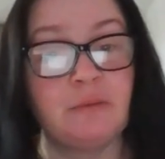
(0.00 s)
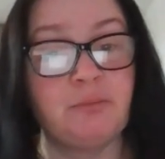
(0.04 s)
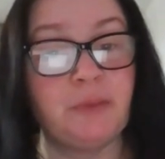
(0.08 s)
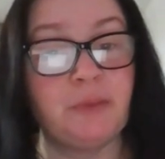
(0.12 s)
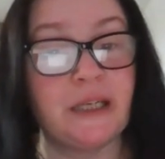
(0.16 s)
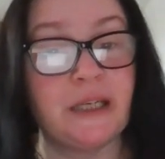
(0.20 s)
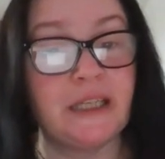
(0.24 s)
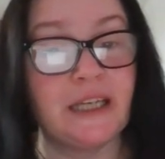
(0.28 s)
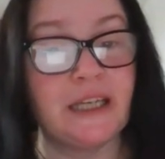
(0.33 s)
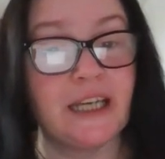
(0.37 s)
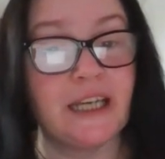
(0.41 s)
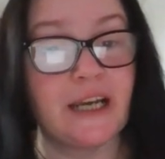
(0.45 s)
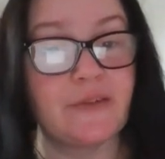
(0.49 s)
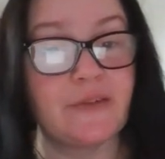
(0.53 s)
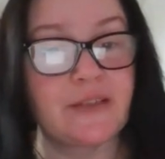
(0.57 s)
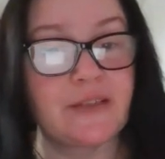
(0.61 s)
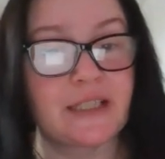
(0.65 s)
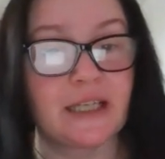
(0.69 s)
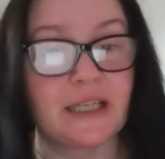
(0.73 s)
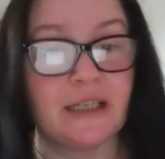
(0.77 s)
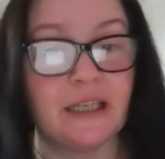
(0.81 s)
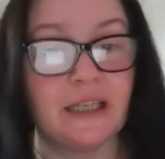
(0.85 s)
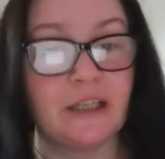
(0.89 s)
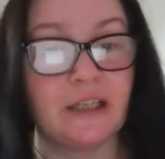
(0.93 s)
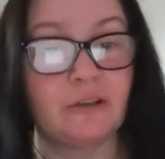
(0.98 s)
PDFs
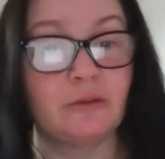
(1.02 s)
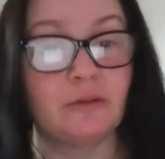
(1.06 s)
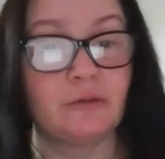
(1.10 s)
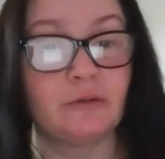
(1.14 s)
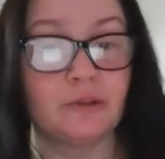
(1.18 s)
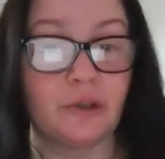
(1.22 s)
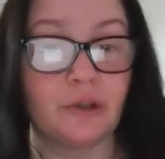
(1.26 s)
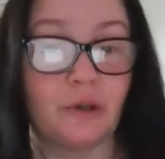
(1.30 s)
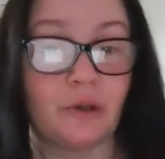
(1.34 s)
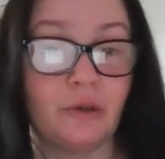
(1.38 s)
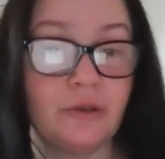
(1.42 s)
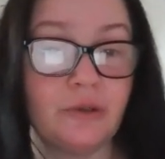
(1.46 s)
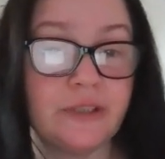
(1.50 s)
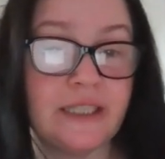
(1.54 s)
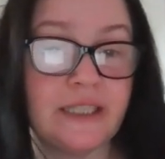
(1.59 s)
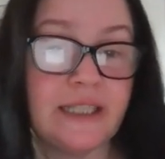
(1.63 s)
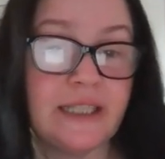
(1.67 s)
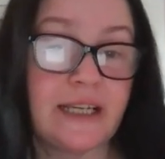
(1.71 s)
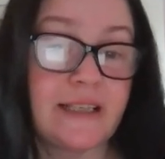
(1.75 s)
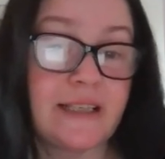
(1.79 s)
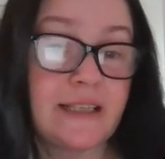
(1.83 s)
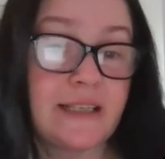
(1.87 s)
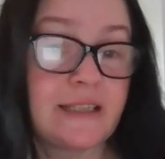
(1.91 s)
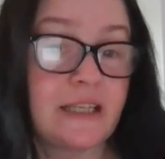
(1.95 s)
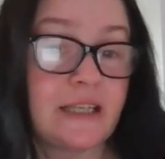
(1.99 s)
can include all the
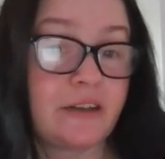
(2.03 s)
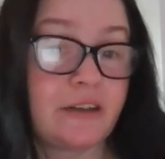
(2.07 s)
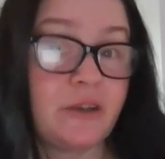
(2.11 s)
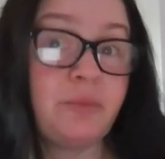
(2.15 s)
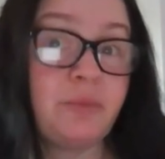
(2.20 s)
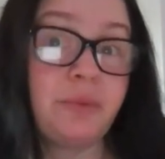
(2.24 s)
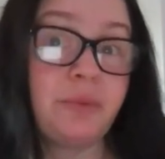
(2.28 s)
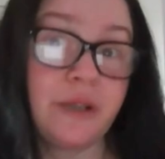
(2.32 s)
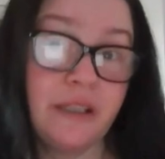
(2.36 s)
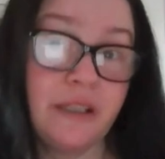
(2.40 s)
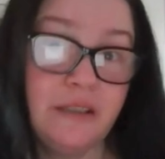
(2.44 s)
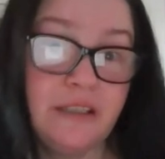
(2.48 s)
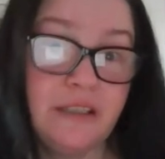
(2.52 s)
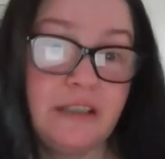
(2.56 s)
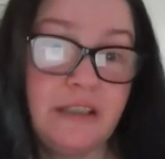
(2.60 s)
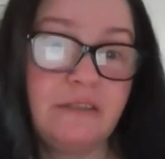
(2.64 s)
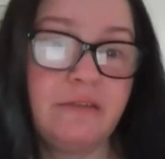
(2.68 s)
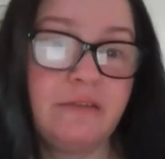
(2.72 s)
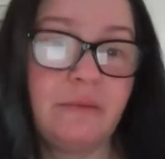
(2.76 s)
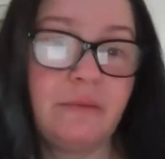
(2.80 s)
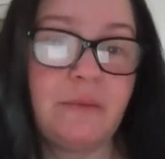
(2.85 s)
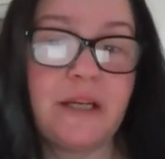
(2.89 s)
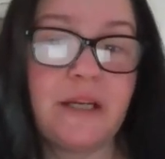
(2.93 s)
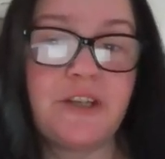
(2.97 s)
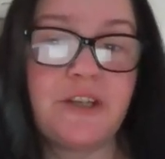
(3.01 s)
necessary print
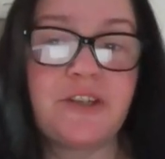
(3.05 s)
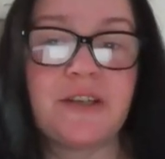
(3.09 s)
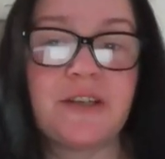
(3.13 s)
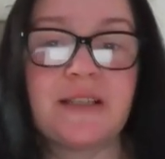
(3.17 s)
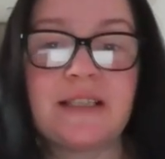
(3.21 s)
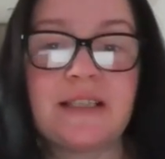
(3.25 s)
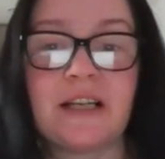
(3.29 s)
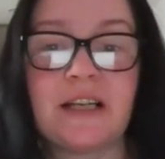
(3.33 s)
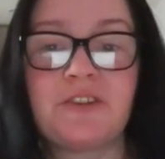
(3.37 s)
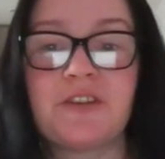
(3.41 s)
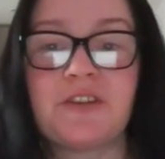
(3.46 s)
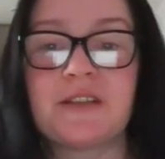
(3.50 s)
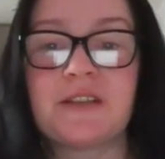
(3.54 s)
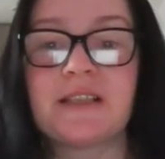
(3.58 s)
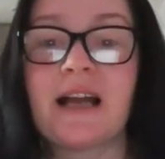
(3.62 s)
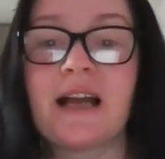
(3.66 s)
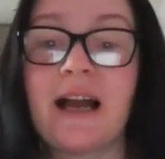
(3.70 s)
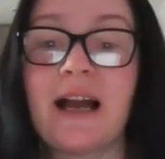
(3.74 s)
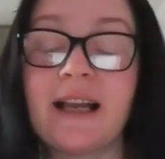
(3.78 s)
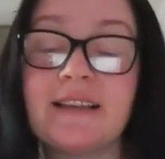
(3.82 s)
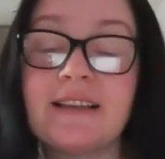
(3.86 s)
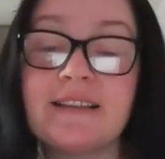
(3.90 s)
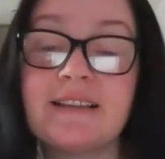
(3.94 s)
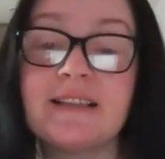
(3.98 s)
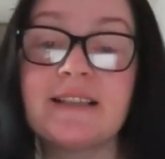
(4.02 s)
information, such as
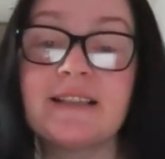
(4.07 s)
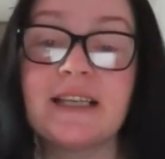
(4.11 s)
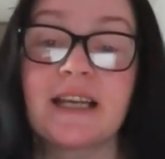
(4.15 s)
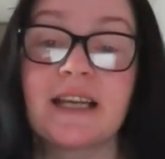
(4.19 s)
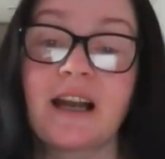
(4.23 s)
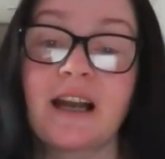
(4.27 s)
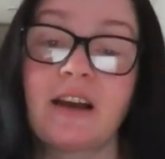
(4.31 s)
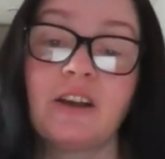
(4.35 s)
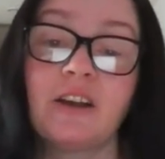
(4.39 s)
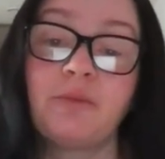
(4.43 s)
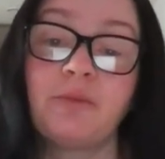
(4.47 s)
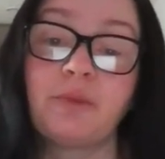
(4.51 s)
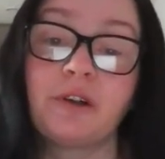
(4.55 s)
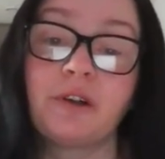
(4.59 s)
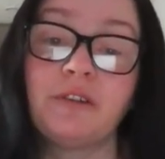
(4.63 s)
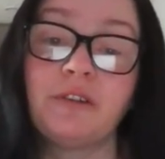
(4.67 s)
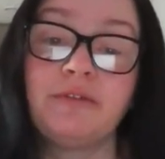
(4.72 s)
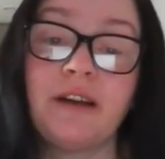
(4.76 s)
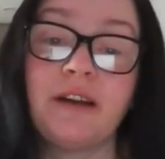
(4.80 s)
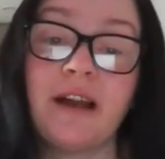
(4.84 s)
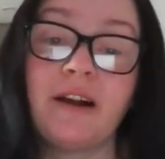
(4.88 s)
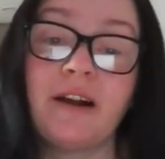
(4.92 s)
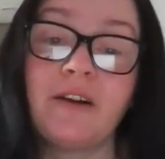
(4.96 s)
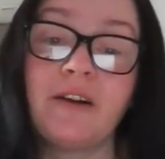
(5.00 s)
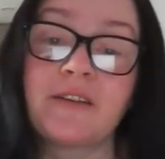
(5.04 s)
ICC color
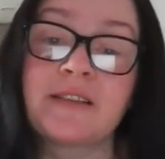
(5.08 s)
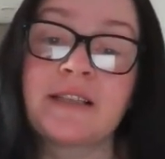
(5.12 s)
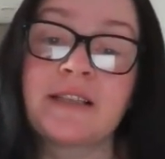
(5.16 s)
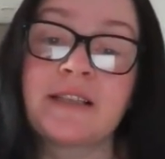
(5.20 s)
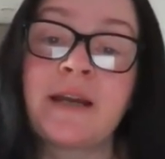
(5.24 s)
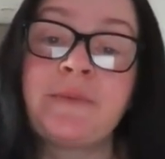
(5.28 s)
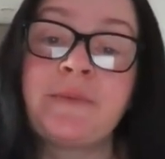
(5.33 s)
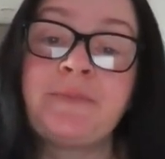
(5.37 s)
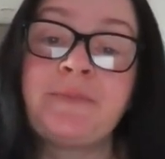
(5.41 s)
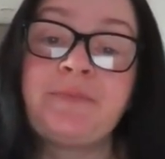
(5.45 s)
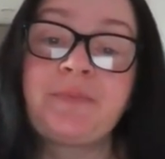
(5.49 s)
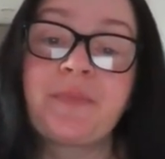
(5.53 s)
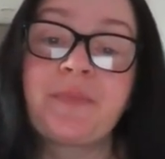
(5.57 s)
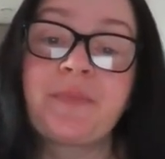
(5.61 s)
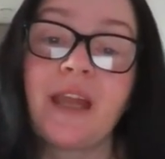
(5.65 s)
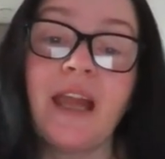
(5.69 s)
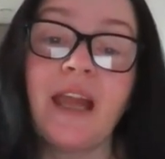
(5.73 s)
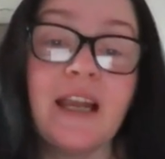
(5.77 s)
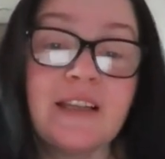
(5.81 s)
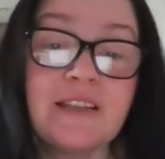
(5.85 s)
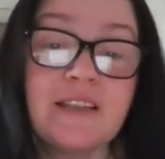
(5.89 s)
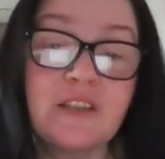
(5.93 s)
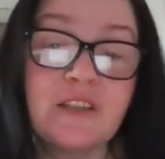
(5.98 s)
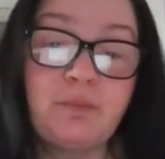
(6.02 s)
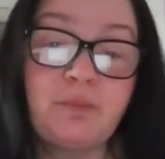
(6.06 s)
profiles,
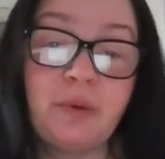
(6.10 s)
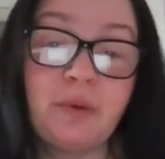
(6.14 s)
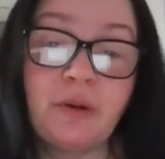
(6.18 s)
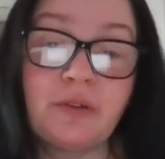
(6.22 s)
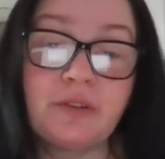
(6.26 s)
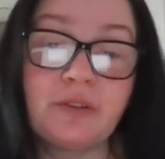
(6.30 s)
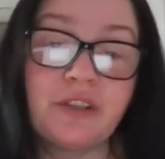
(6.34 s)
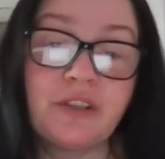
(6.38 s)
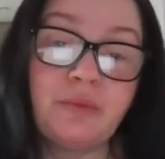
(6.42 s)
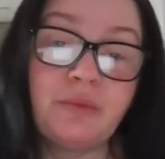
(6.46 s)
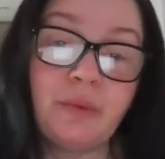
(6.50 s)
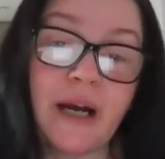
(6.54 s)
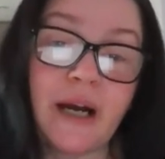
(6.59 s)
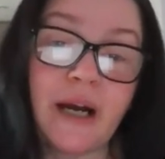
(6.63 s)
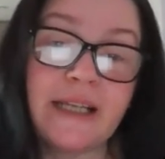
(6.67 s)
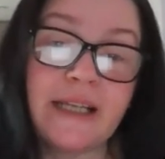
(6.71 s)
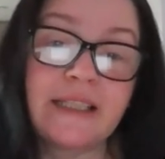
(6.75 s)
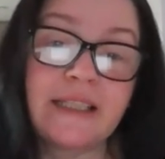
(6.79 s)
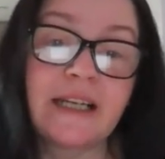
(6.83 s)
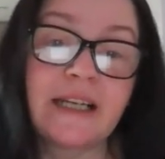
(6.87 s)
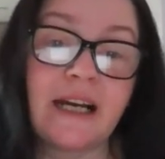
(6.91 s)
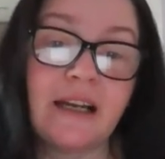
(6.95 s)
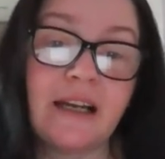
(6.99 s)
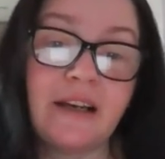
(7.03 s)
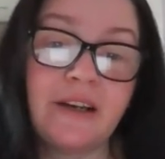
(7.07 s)
and support a
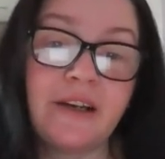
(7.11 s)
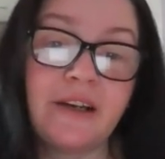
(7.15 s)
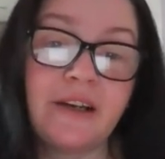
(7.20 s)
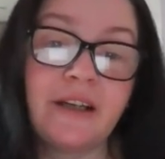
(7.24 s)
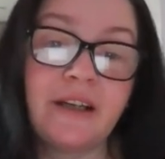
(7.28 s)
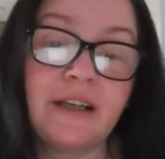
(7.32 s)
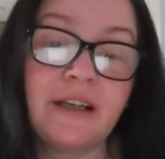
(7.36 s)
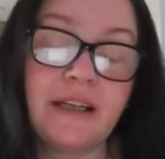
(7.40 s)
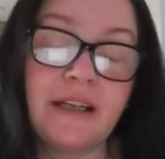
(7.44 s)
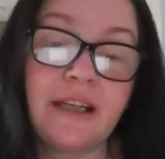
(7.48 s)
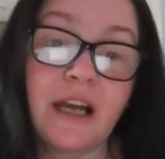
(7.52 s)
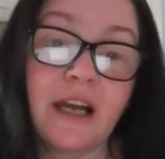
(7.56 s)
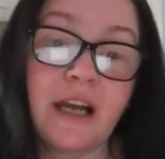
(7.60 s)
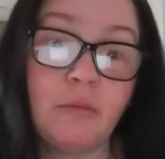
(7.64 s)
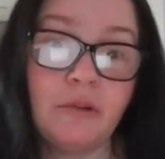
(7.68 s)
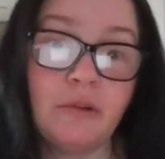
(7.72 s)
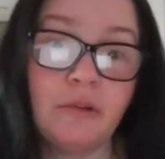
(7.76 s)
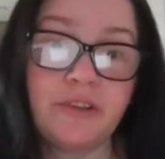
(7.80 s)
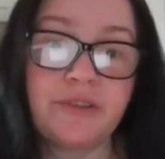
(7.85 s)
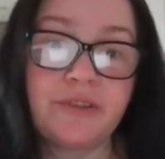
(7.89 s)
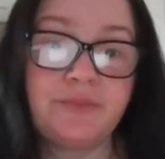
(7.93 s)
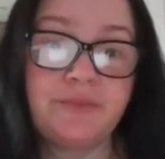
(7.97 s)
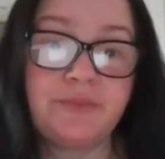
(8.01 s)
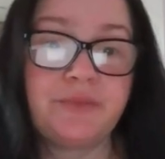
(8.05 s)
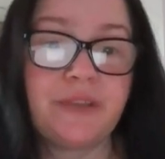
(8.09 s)
wide color
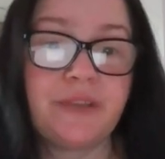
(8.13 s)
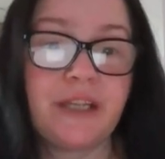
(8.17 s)
gamut.